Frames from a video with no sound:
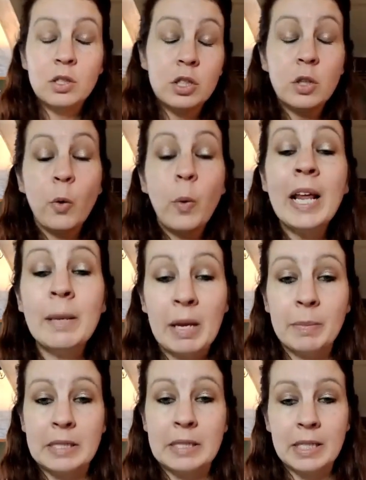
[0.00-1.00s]
quitting my
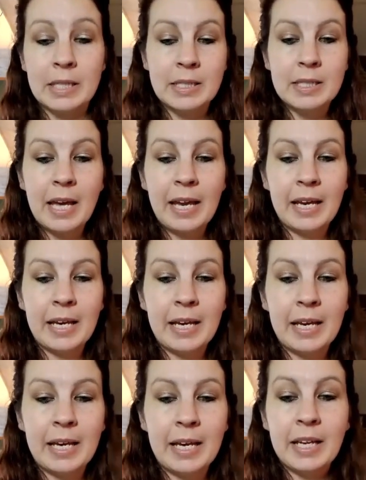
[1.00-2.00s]
business and
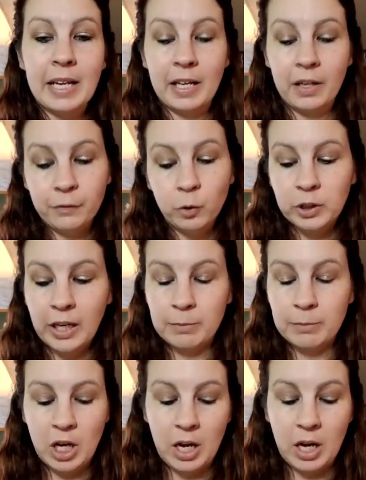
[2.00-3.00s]
getting a full-time
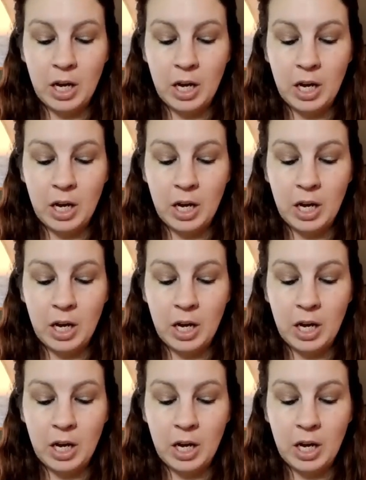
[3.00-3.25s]
job